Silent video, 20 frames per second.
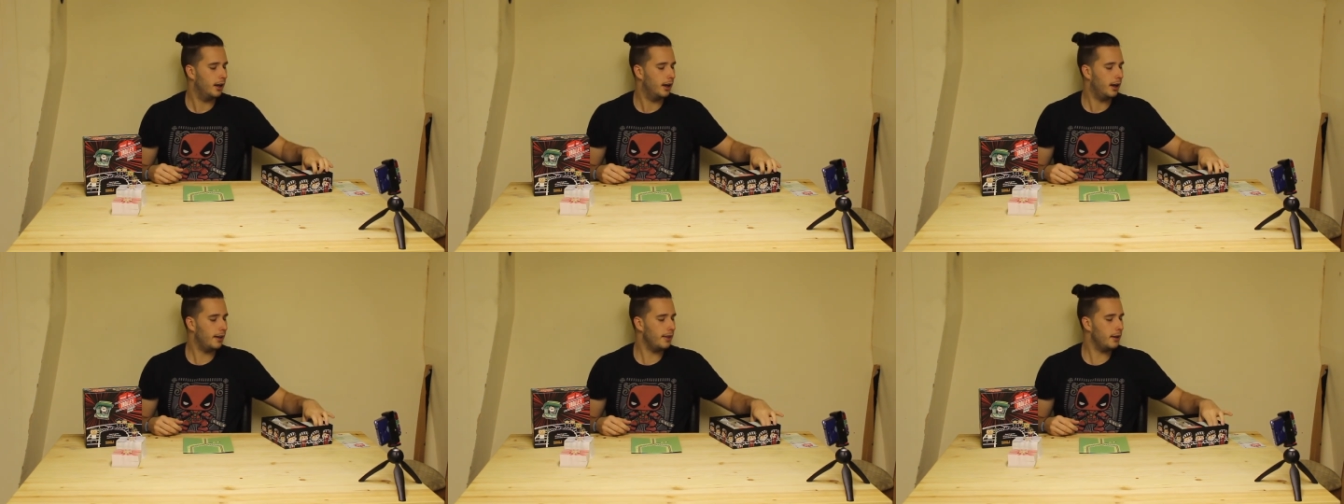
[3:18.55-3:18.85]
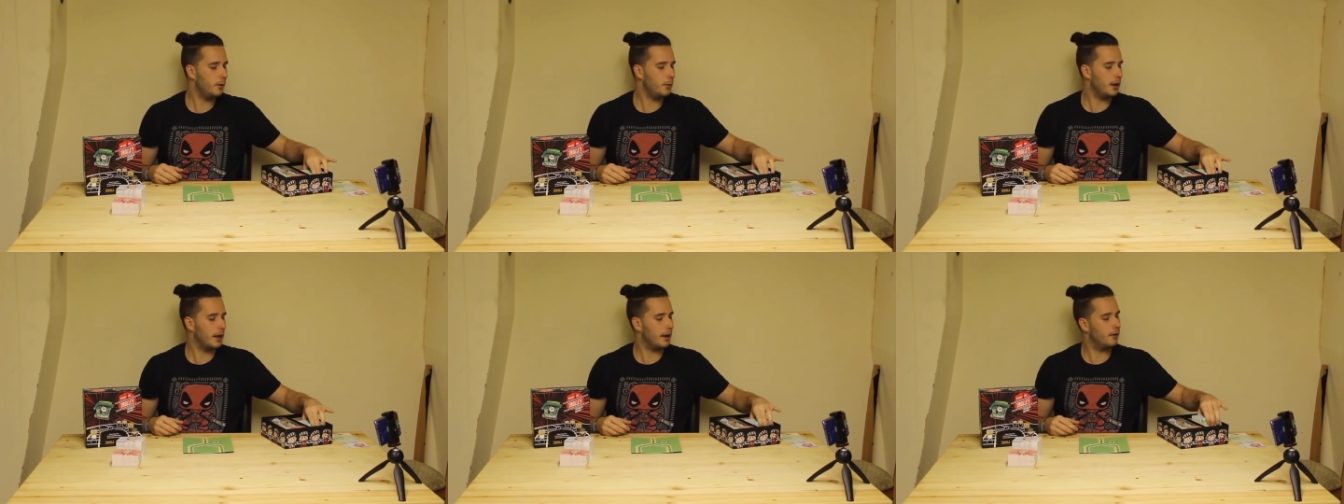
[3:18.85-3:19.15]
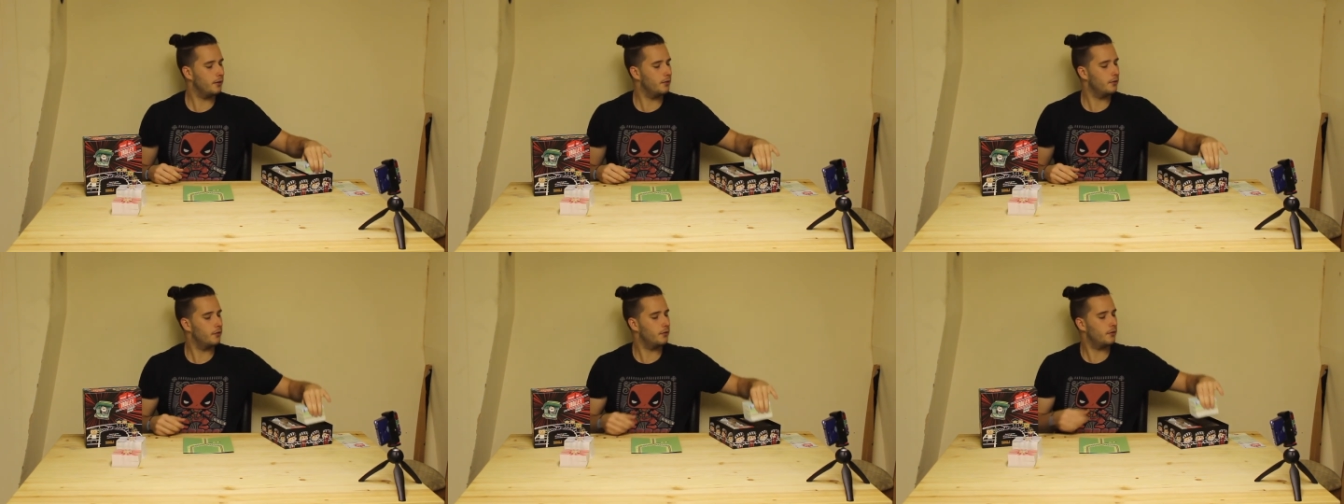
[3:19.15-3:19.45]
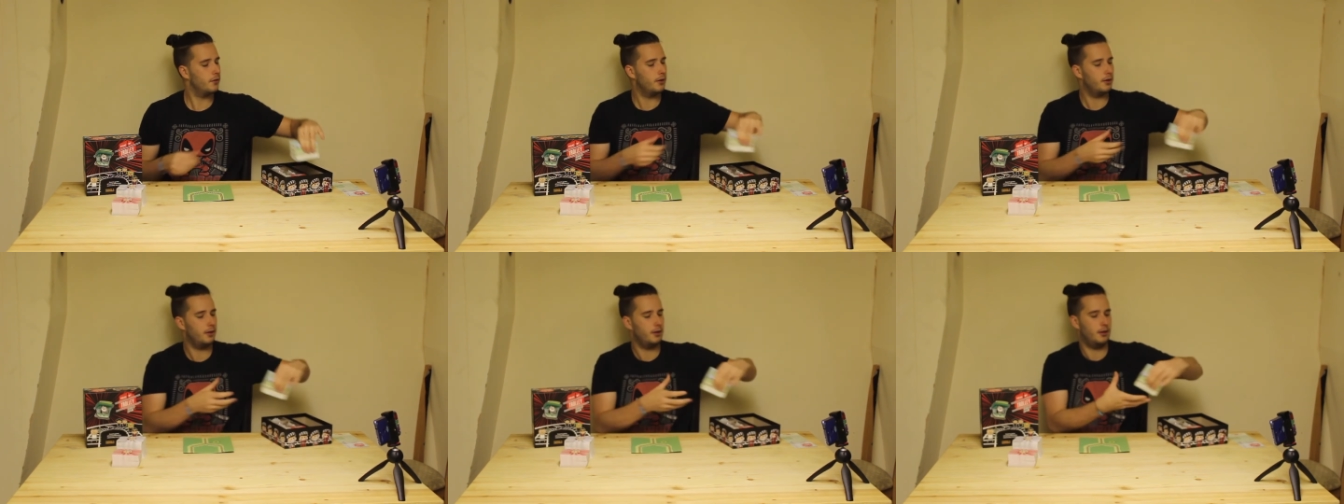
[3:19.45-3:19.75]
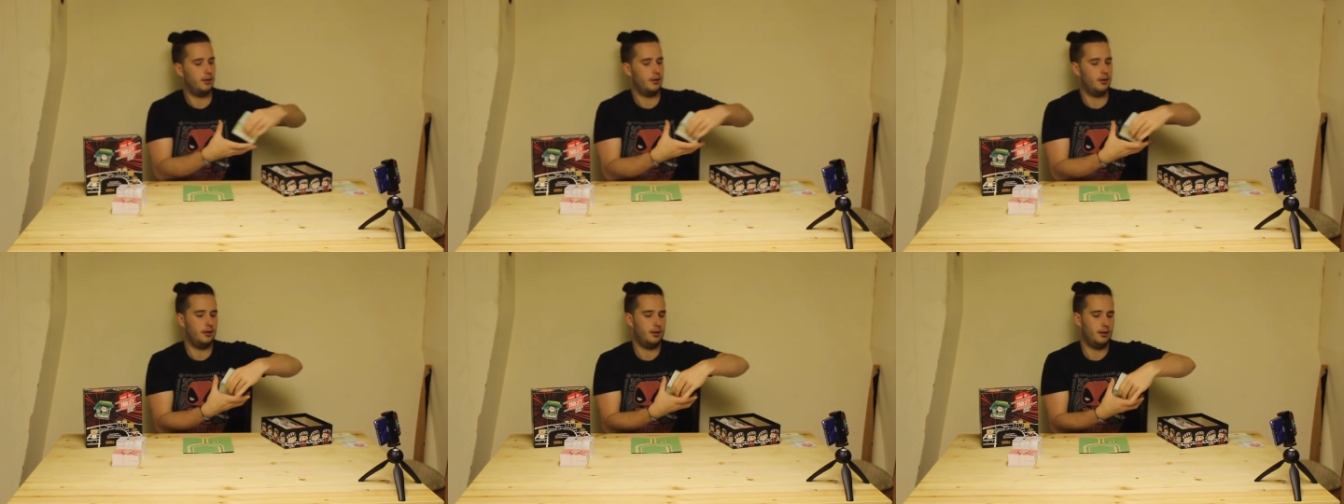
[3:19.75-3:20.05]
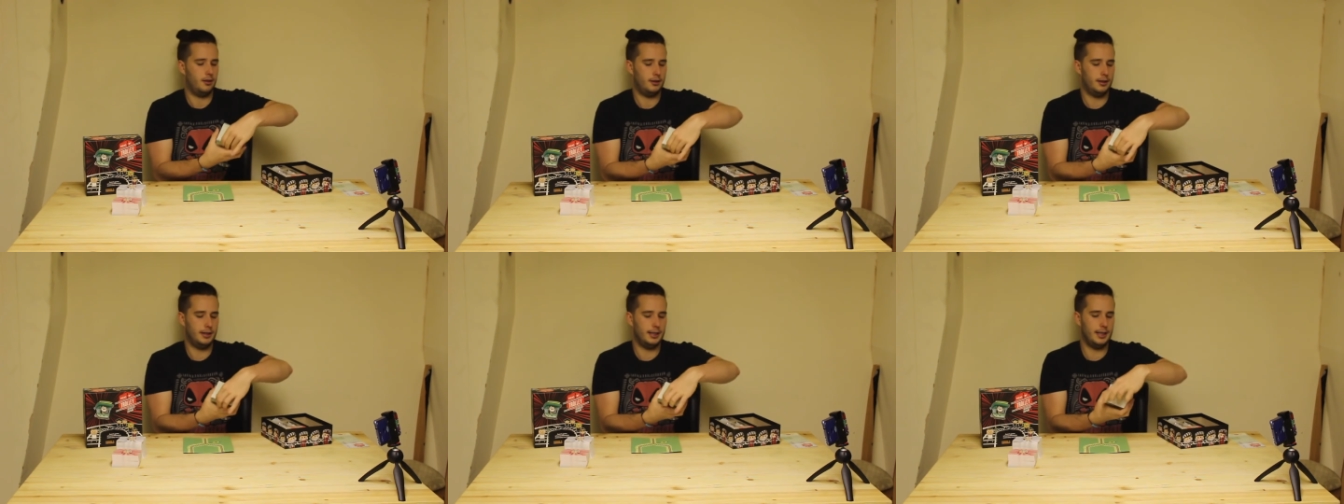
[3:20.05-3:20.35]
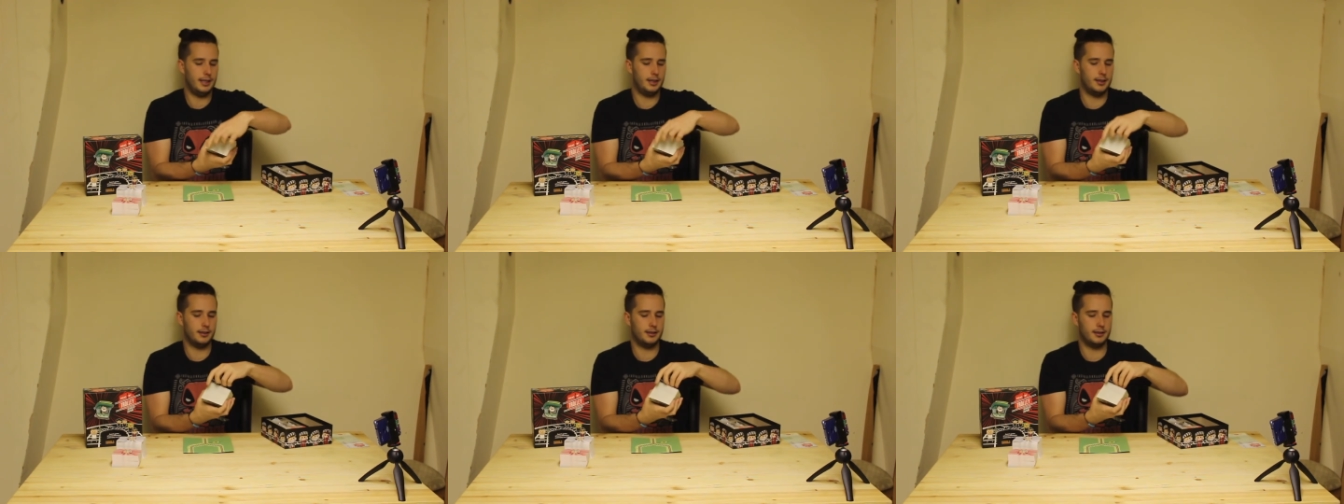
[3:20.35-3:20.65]
and then we have
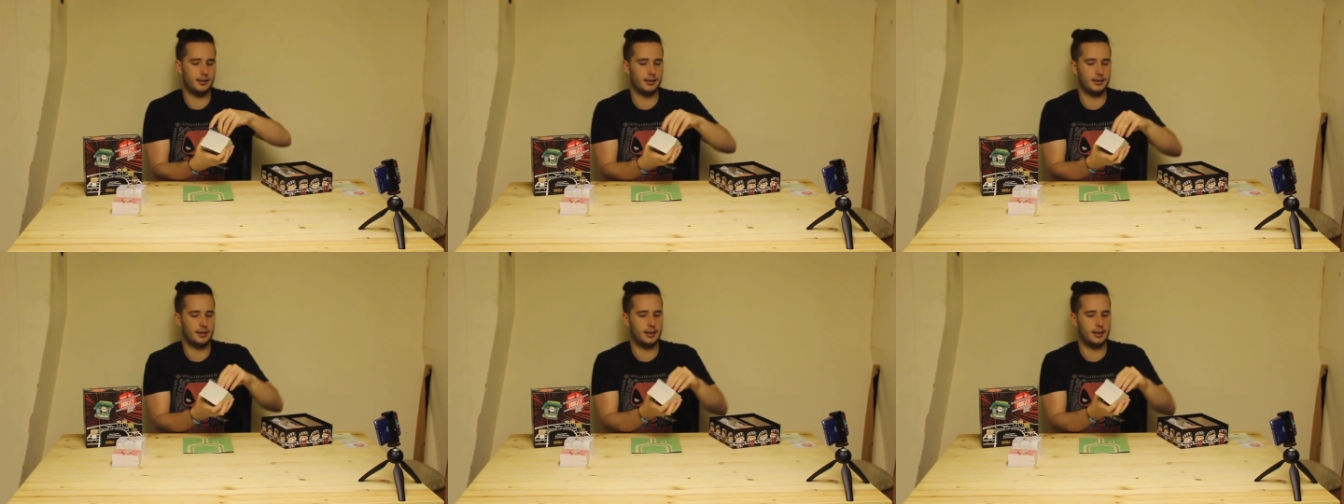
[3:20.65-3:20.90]
the innocent